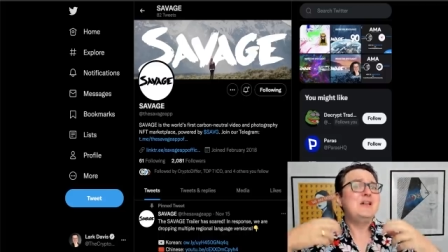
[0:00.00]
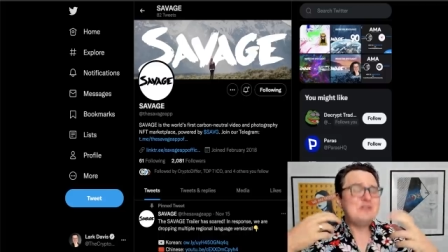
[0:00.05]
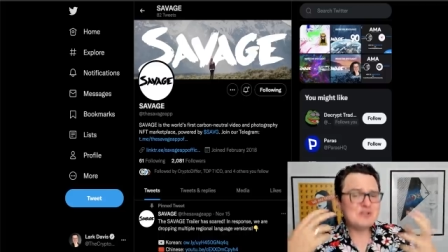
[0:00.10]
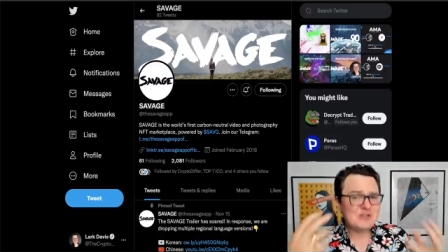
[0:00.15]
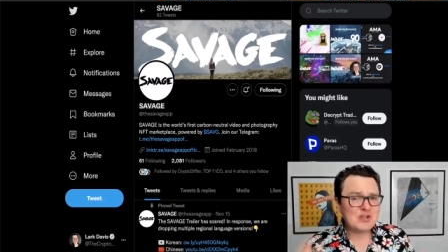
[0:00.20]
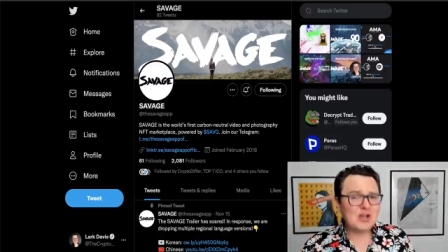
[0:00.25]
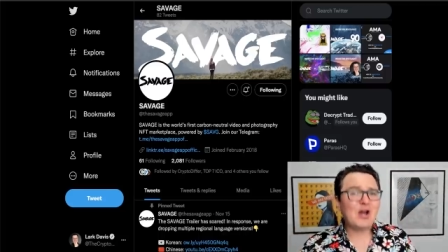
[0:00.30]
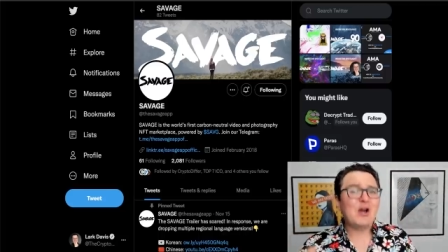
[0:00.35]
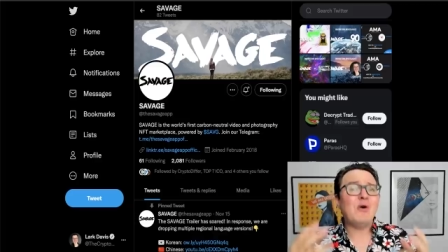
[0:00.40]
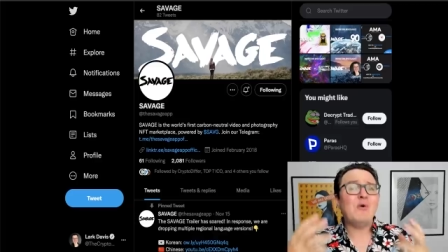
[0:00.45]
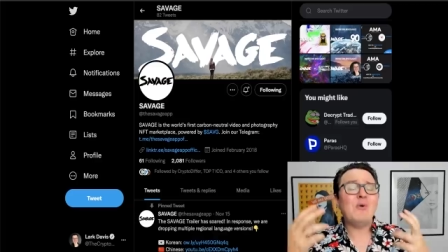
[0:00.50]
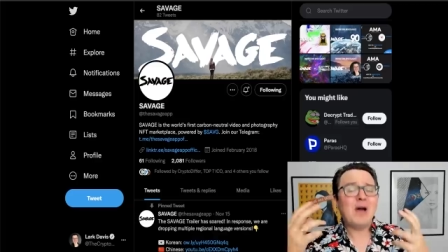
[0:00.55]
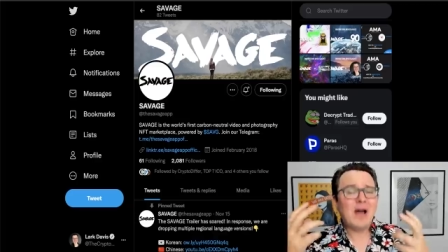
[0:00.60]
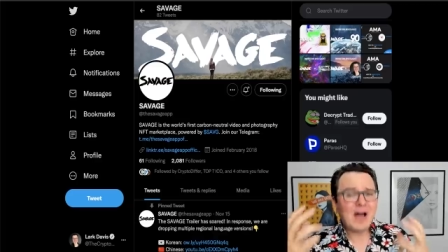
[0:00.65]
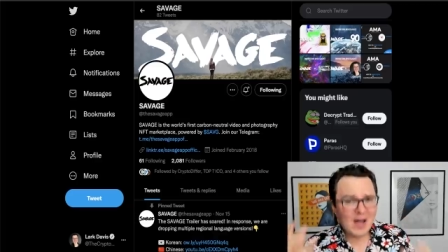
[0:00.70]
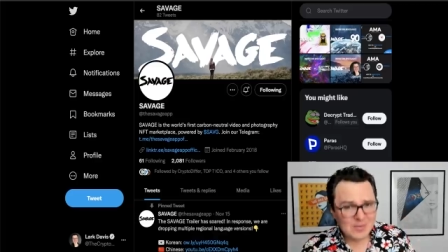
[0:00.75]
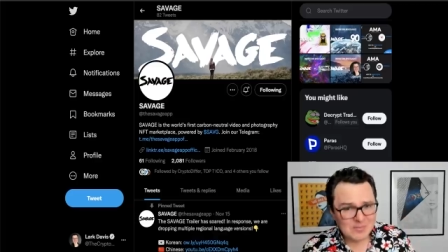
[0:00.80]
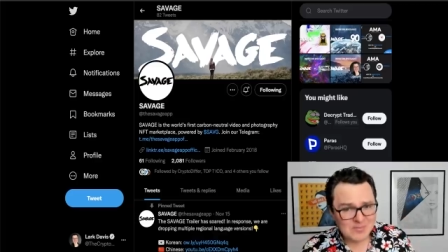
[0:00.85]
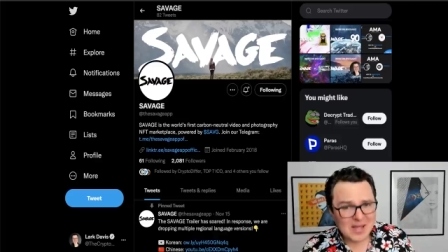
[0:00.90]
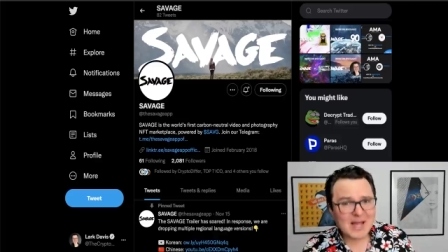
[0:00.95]
know
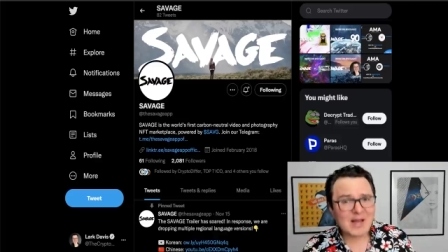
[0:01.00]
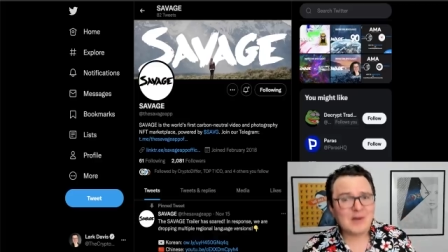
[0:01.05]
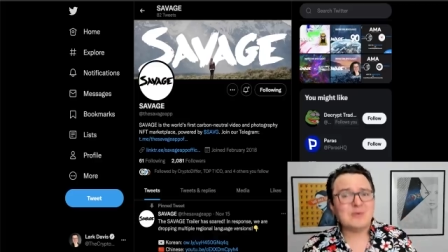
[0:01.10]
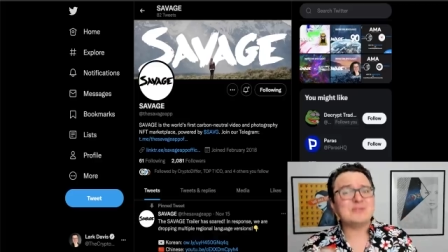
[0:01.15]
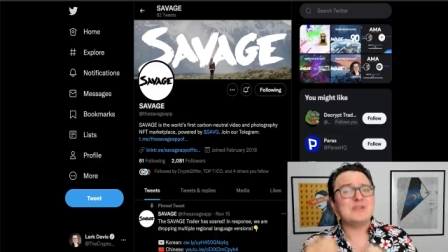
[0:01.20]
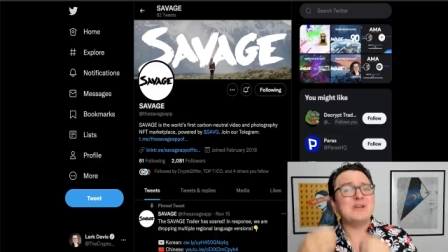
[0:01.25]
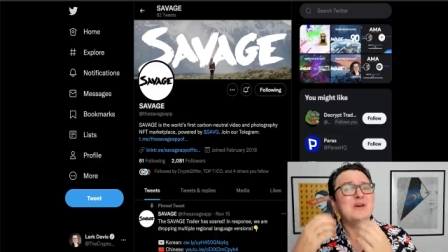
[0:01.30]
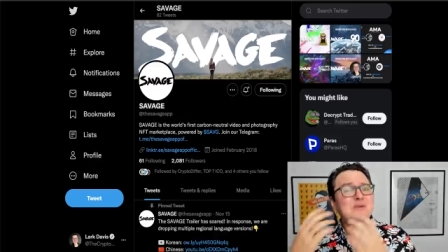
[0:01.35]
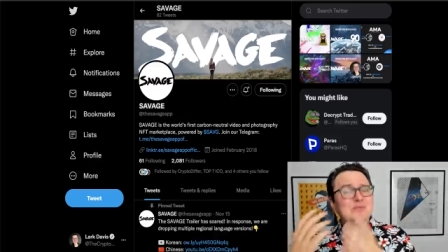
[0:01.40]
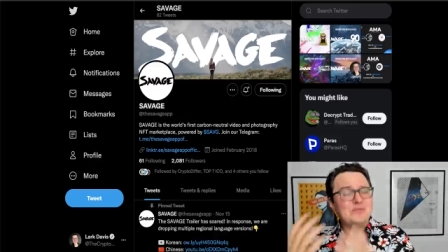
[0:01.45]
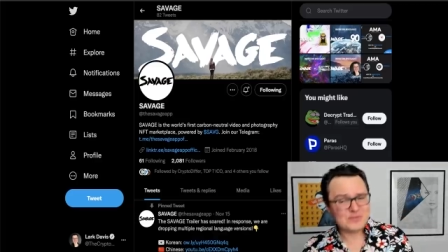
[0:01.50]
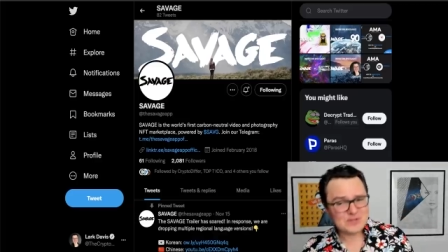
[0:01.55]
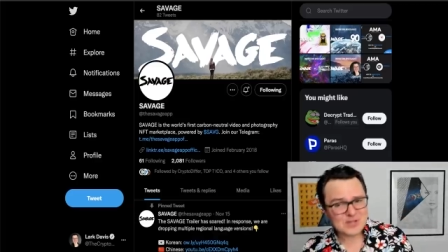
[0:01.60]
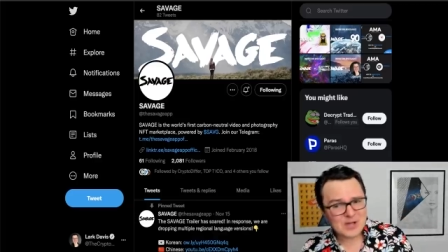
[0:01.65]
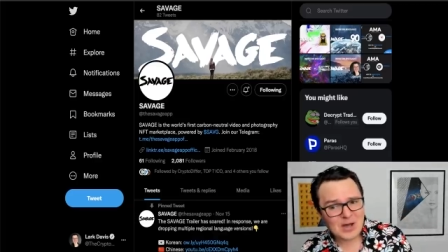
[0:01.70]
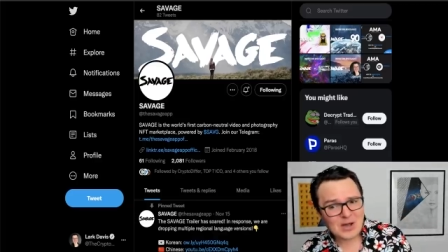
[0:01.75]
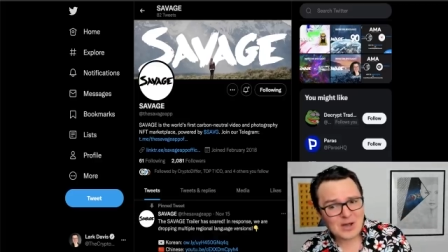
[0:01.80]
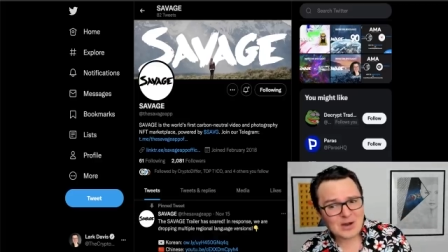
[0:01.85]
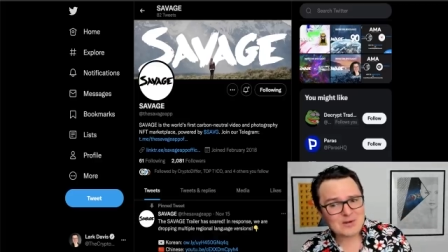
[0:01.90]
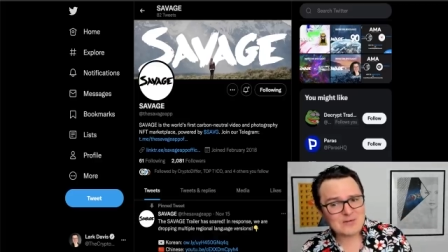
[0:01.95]
about
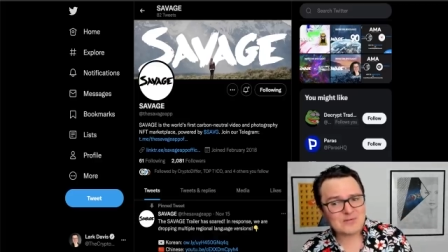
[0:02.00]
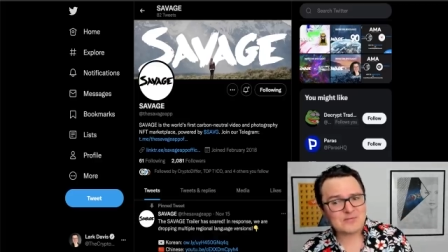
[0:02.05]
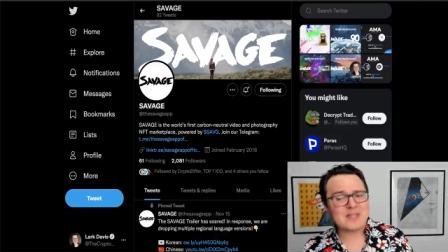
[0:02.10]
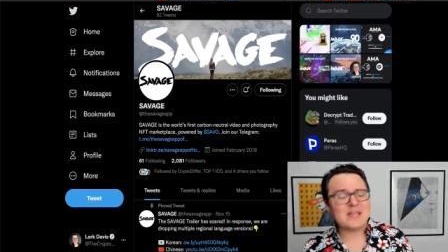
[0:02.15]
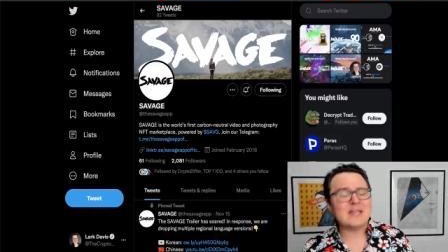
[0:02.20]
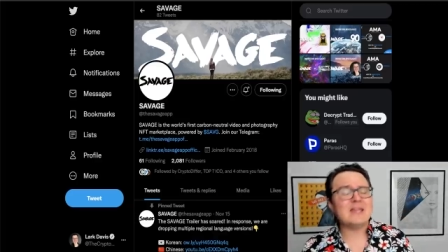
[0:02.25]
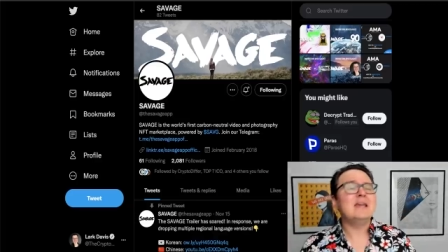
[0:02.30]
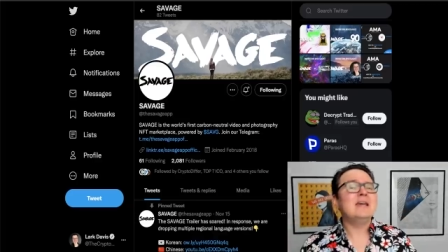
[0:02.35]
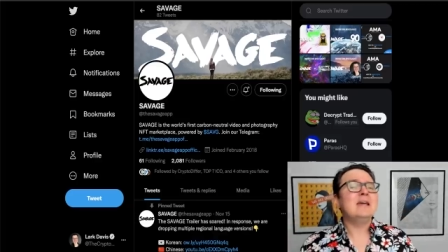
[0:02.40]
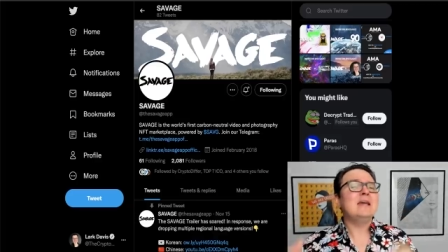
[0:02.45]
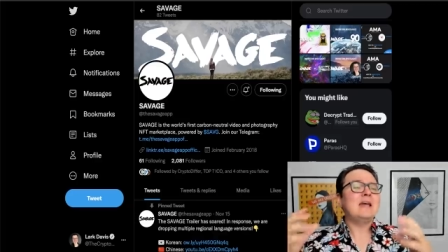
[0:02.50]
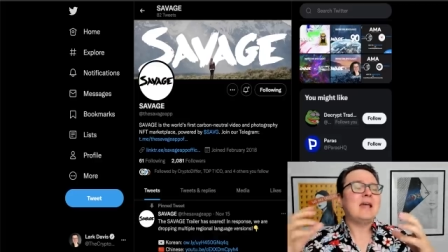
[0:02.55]
photography,